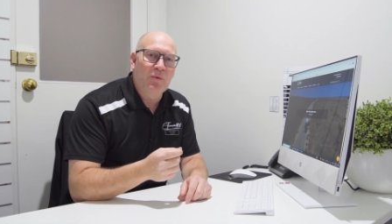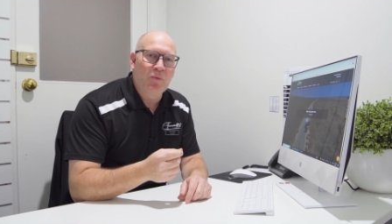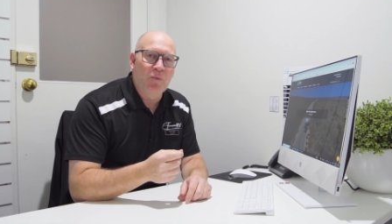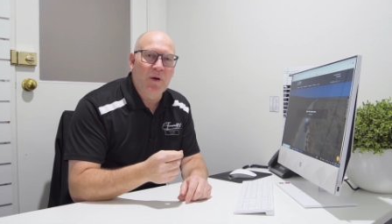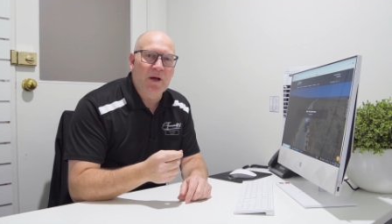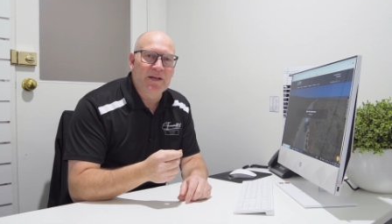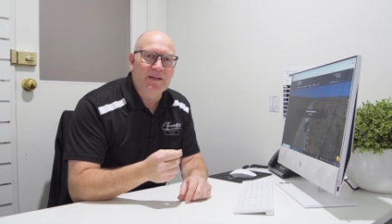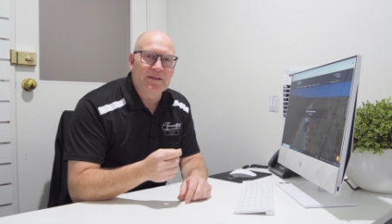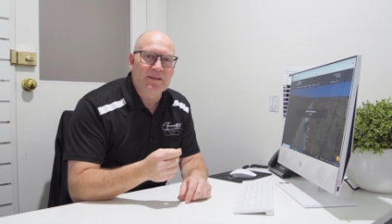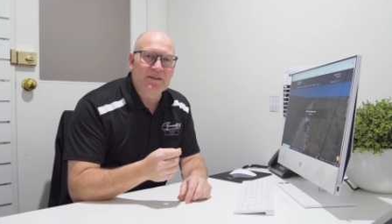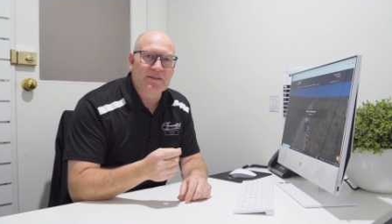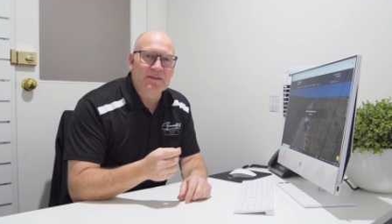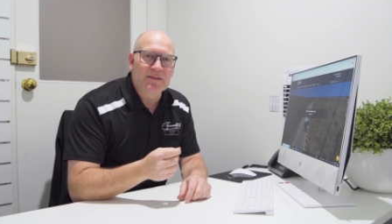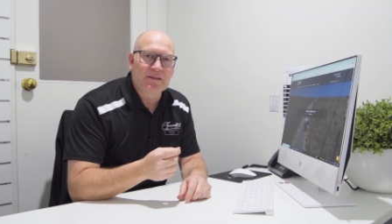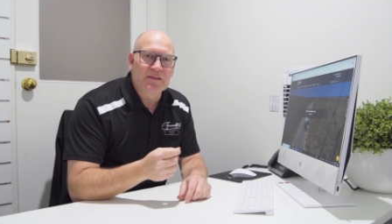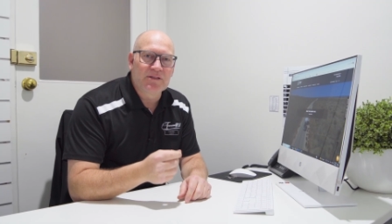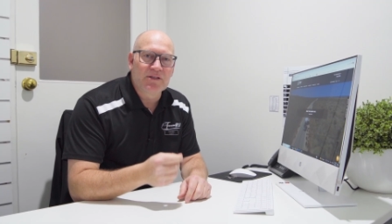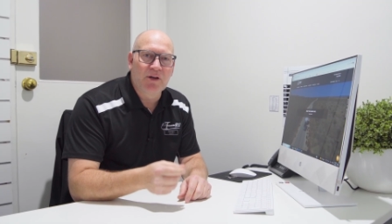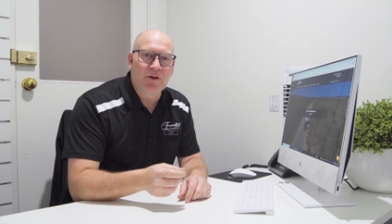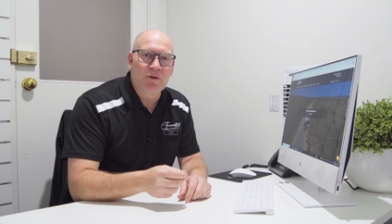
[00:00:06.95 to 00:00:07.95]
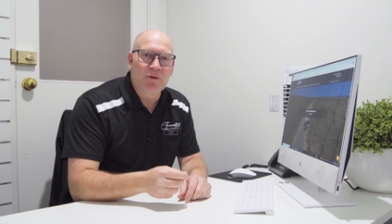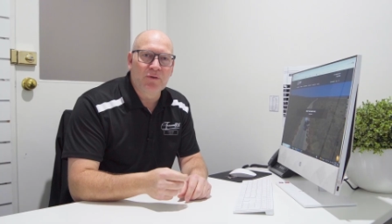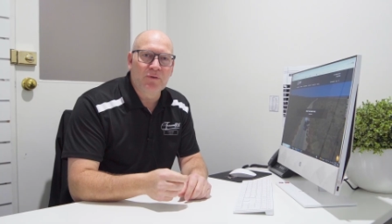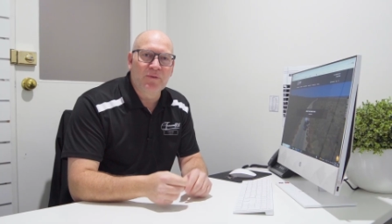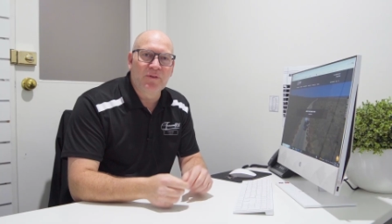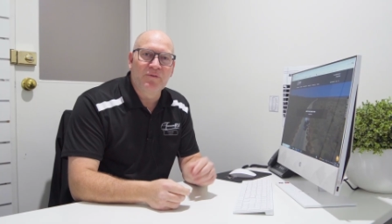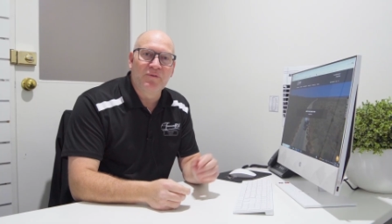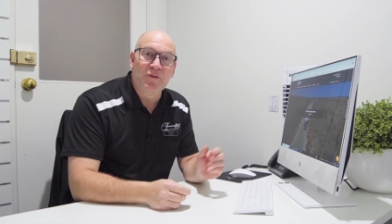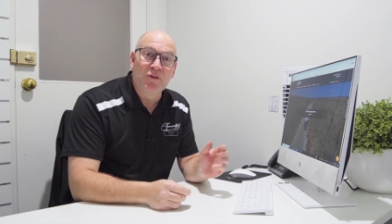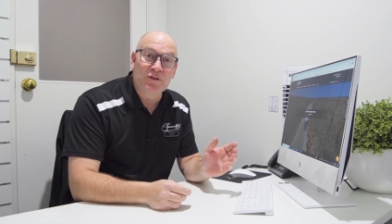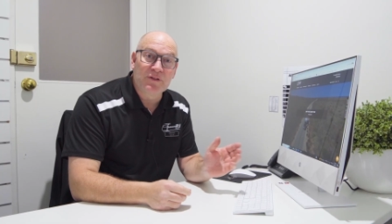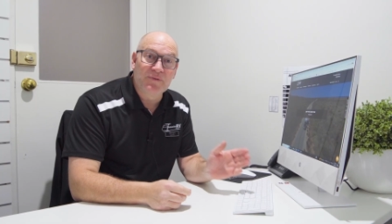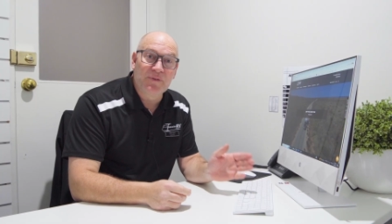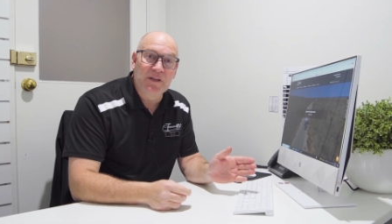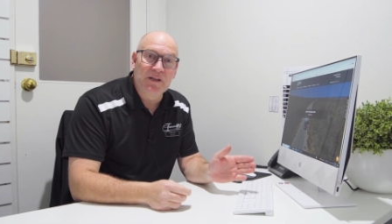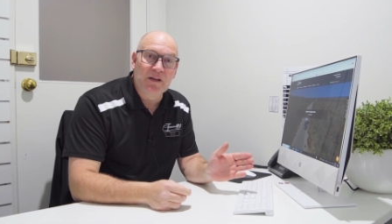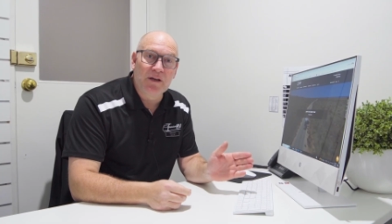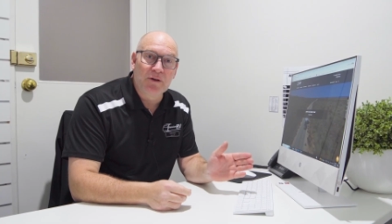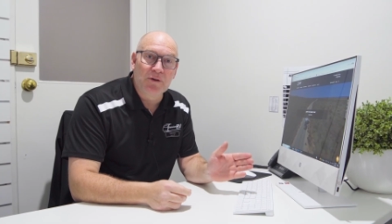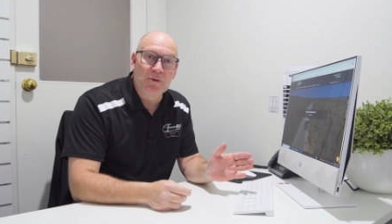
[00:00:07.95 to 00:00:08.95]
weights. So the first
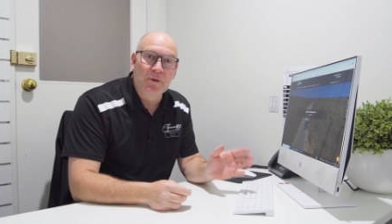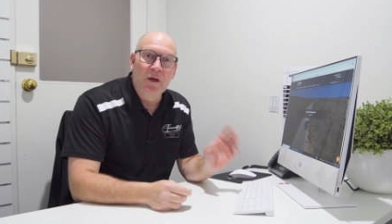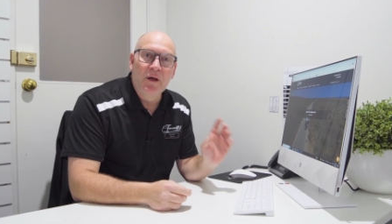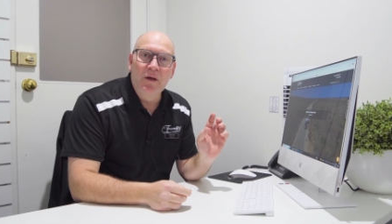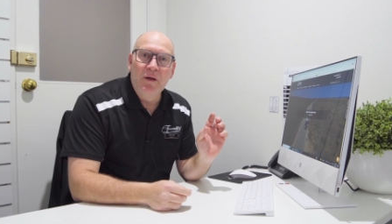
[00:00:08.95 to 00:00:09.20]
video